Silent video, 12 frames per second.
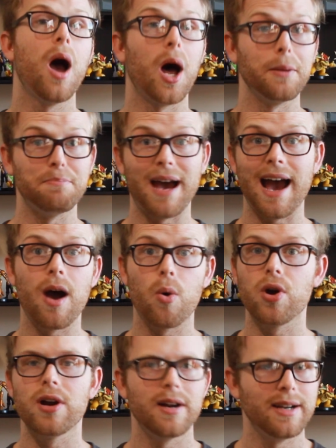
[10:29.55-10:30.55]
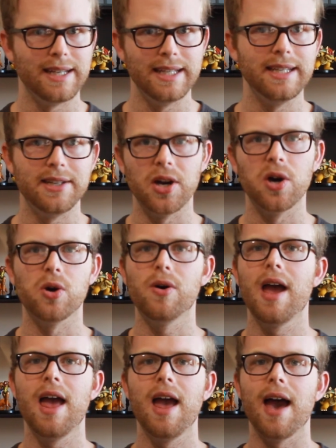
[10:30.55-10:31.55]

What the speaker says: on power, ego,